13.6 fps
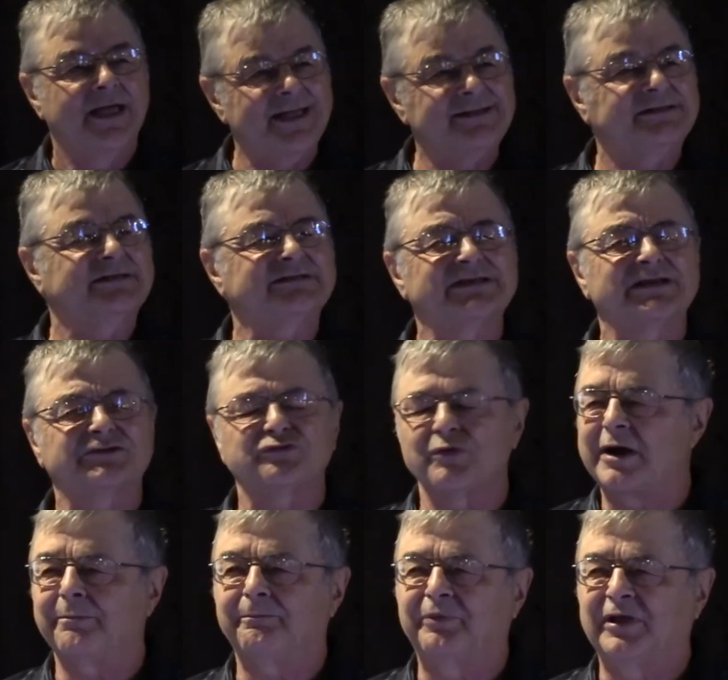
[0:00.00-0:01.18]
And this is
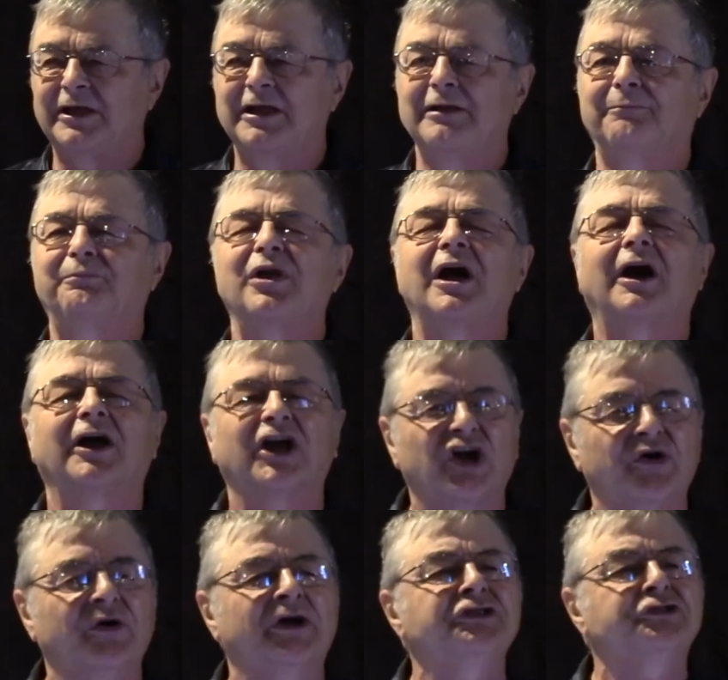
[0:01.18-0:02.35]
where people are
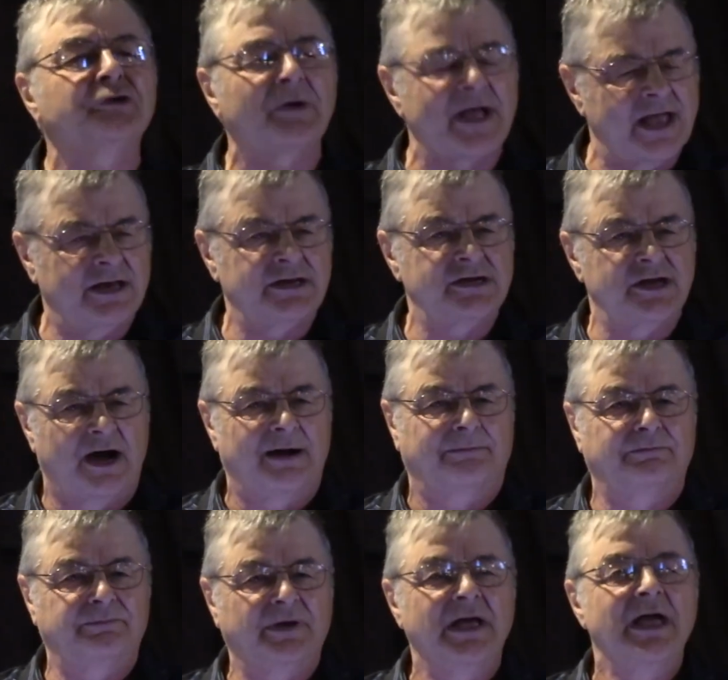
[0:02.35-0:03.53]
going to end
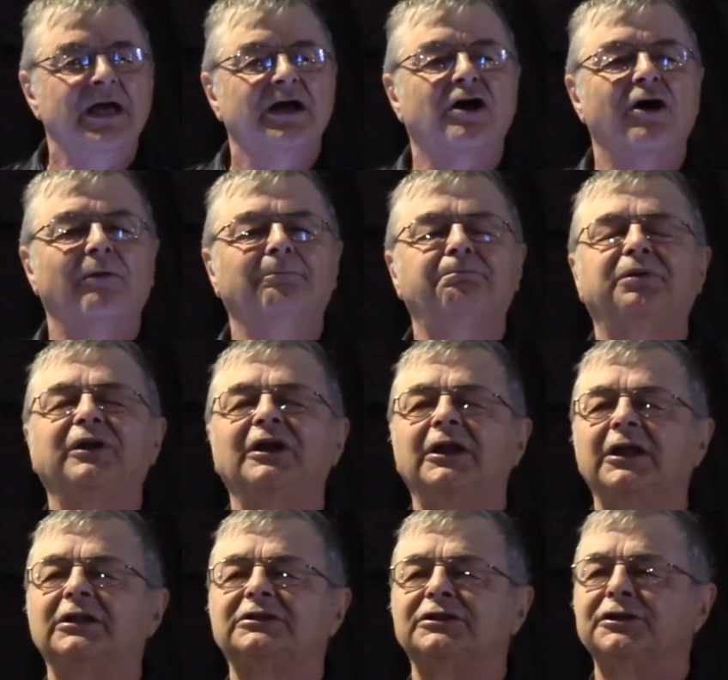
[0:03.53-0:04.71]
up,
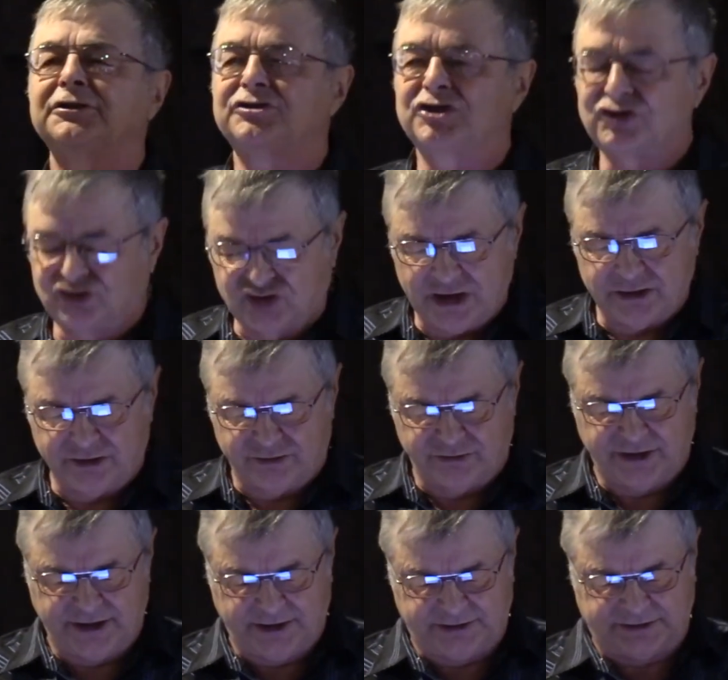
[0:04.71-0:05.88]
completely
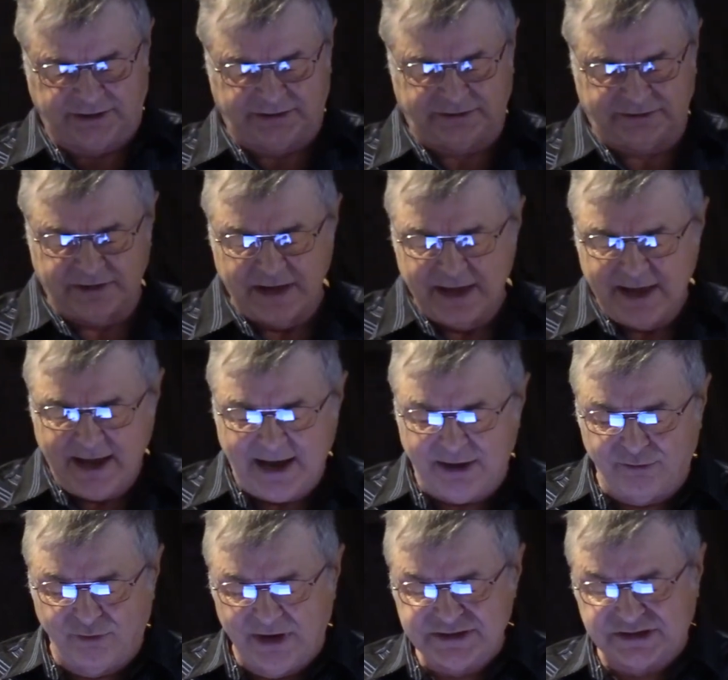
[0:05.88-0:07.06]
degenerated. I
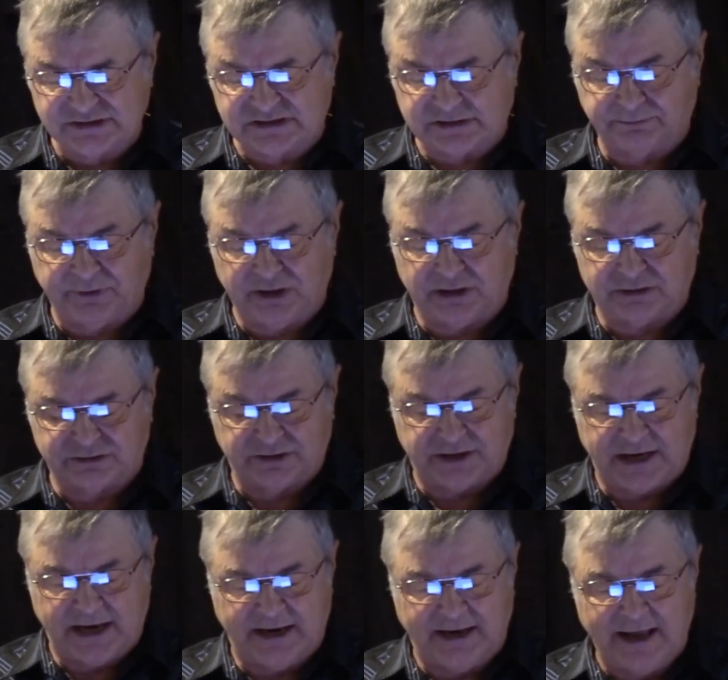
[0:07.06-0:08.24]
want to speak
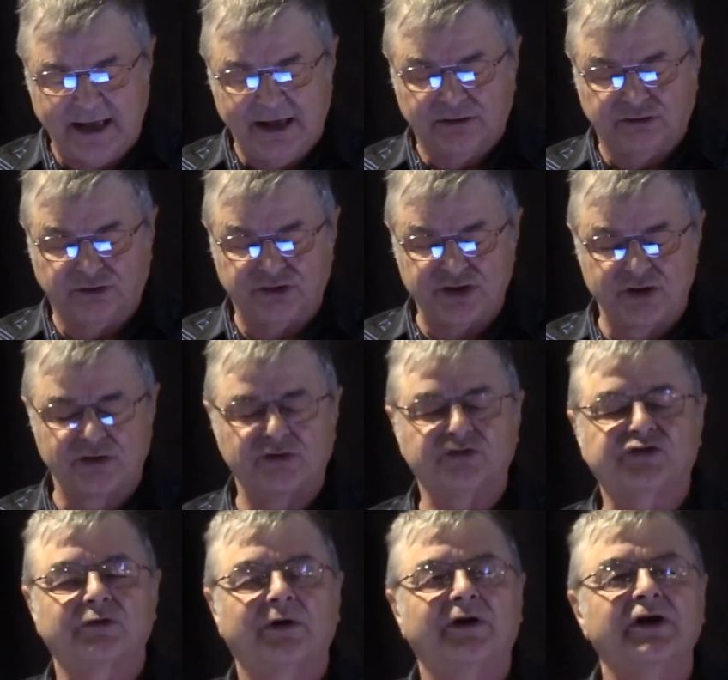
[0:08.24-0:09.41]
today to
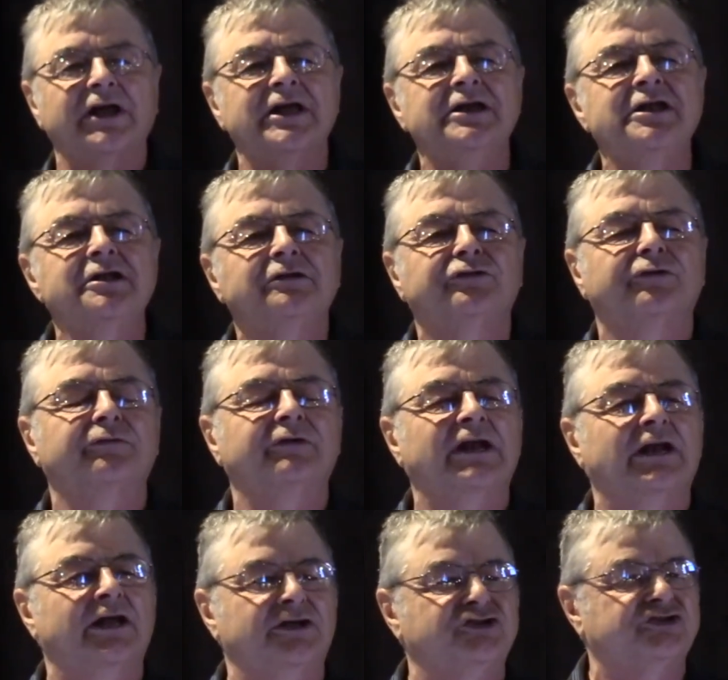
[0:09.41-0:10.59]
those who are into
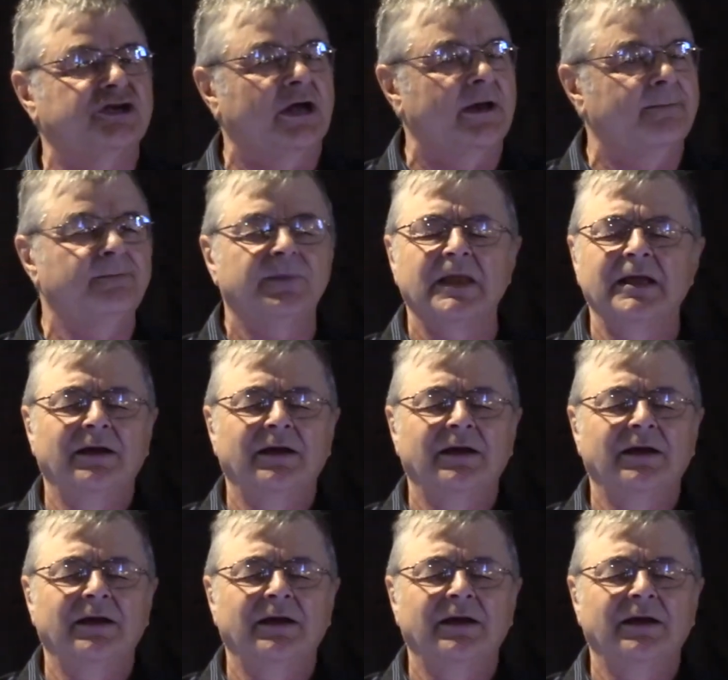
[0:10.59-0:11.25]
religion.